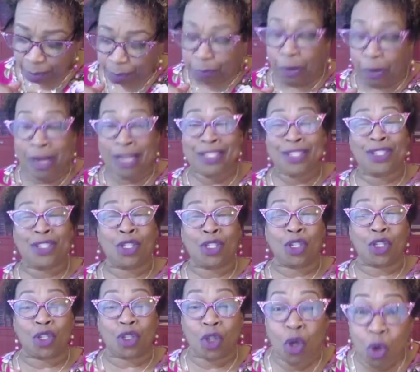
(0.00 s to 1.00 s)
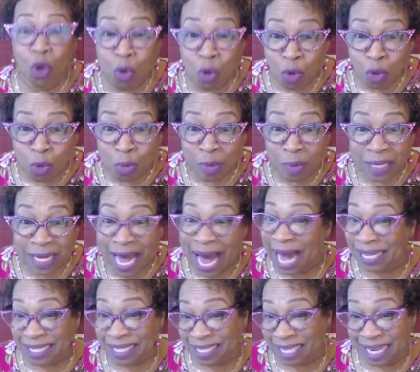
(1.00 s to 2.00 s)
presume
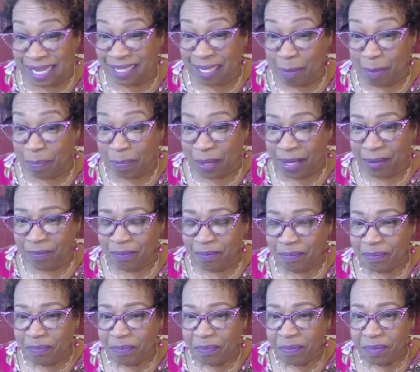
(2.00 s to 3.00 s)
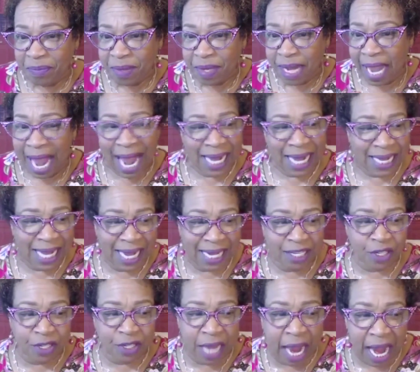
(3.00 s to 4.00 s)
God said something and then
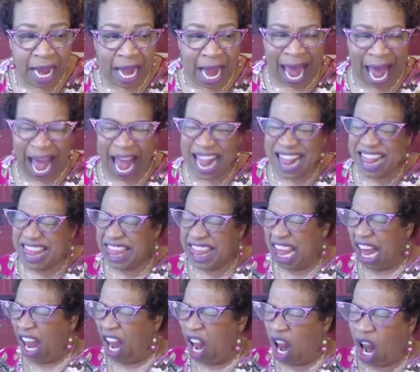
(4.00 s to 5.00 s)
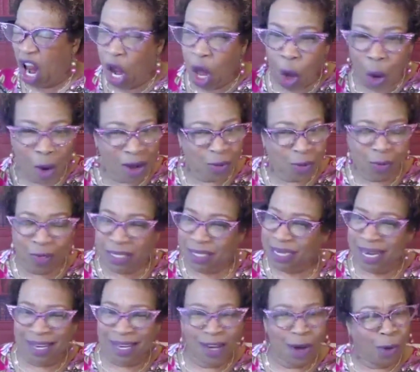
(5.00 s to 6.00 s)
say, and the Lord would say,
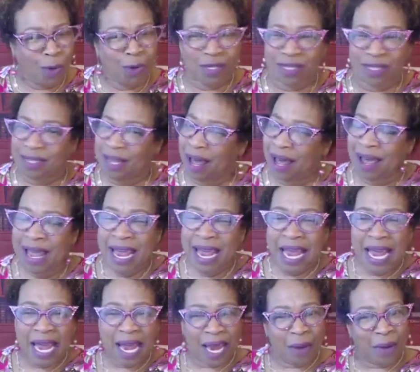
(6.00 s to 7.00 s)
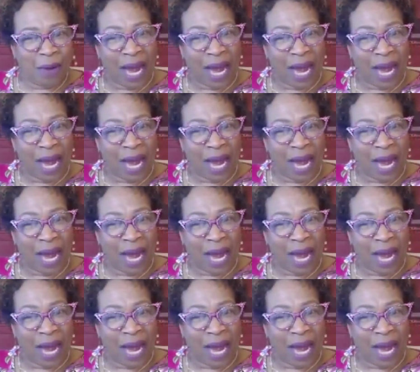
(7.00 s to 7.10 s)
no, sir. When